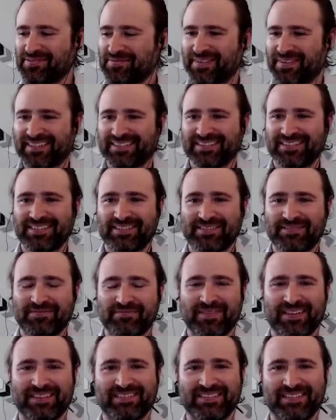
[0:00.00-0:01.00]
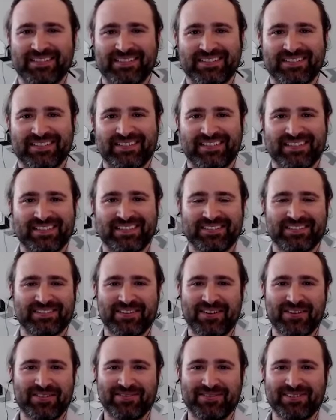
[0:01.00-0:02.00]
That's just
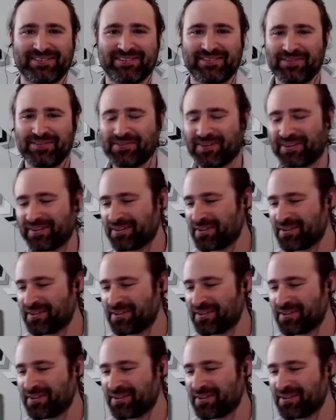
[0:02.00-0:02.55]
all there is to it.